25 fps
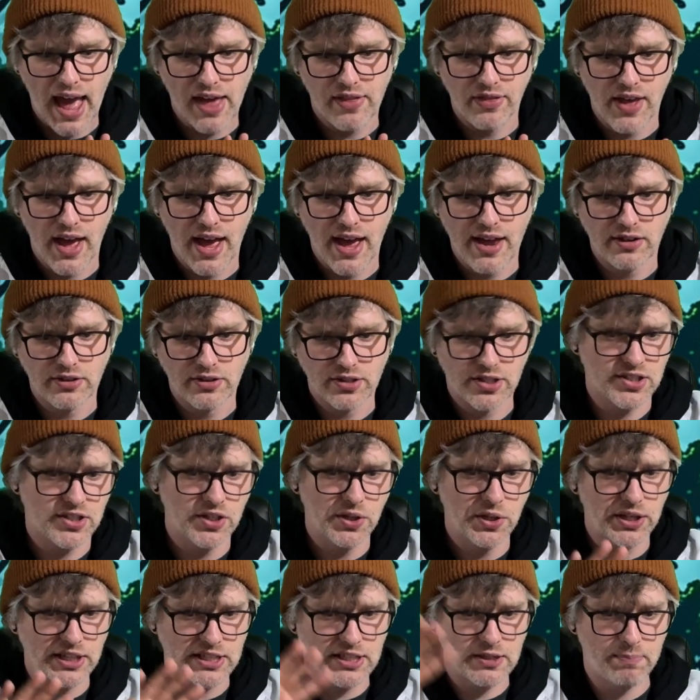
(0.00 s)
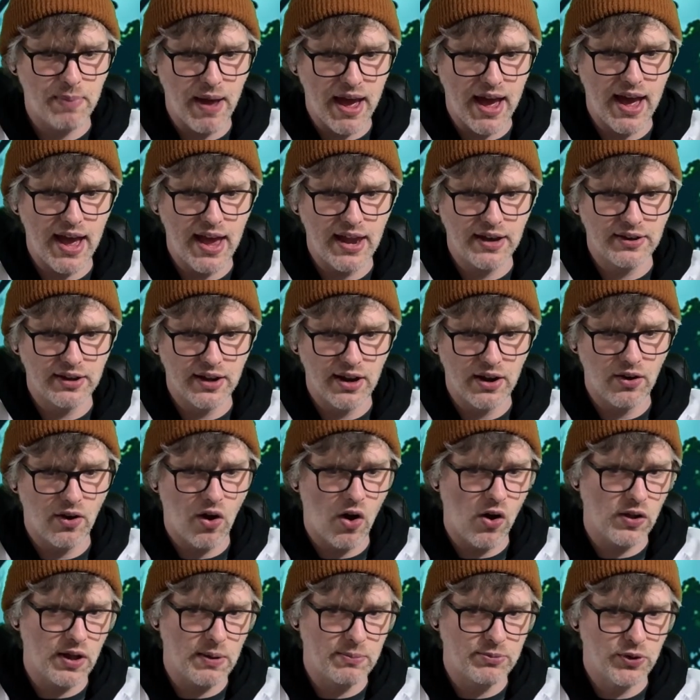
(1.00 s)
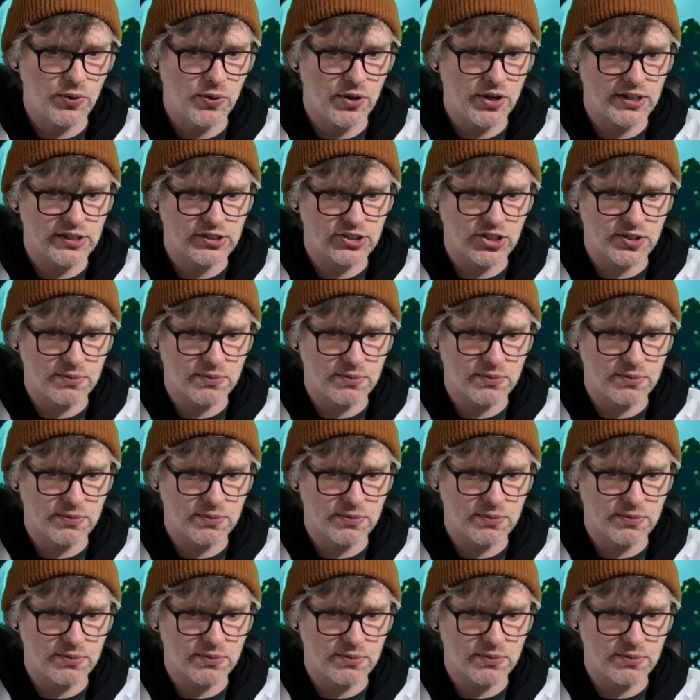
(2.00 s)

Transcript: and then still expand, and all I'm doing